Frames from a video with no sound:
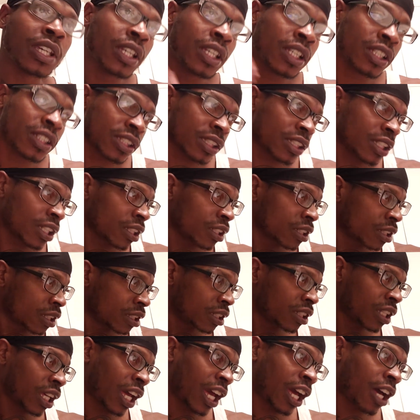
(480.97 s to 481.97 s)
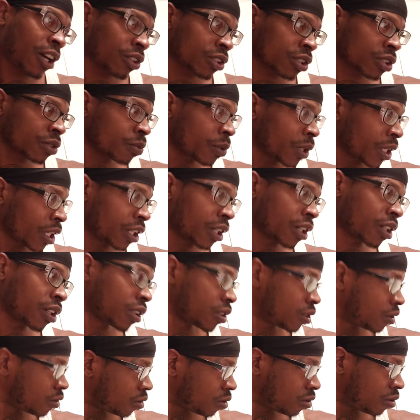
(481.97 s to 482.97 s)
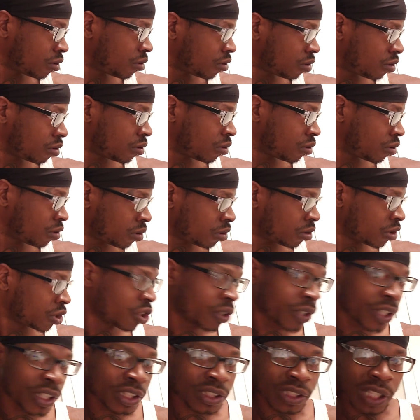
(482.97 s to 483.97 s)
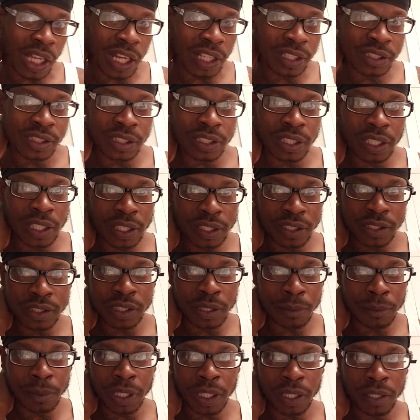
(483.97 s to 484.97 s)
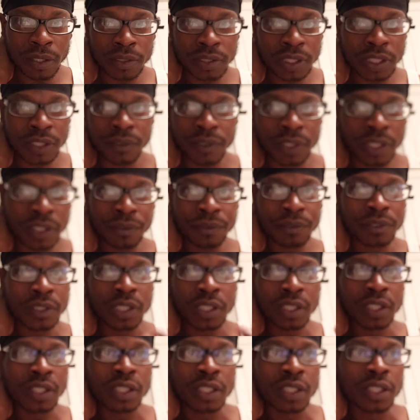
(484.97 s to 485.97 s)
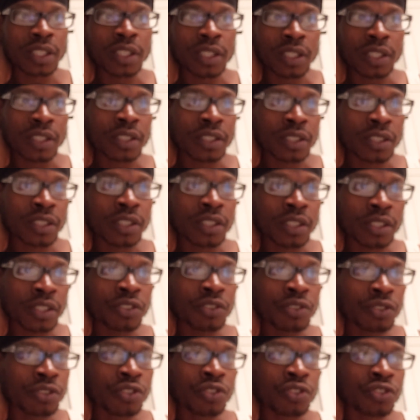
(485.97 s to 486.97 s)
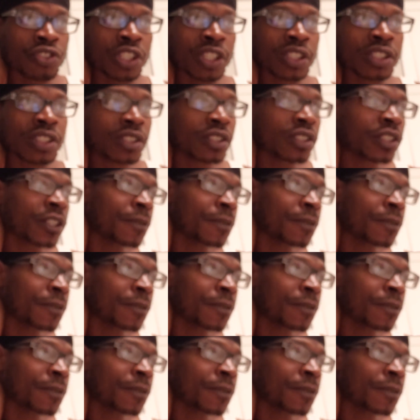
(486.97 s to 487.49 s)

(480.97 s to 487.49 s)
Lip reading: It's the house where you're intoxicated somehow, even if you just